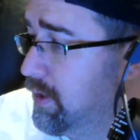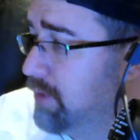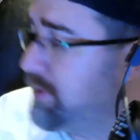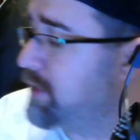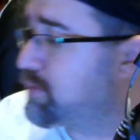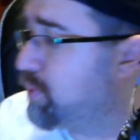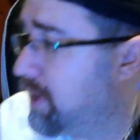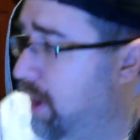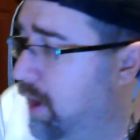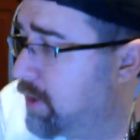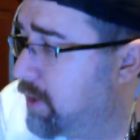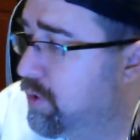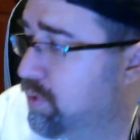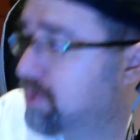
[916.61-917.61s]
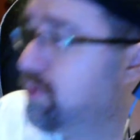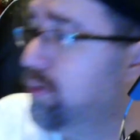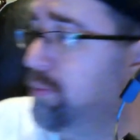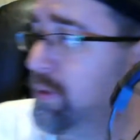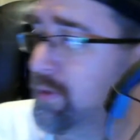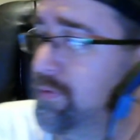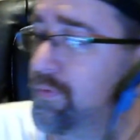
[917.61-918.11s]
That's what audio
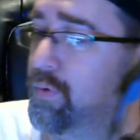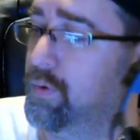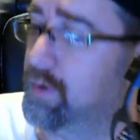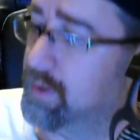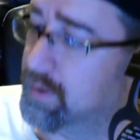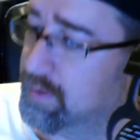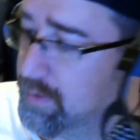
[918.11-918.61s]
equipment's for.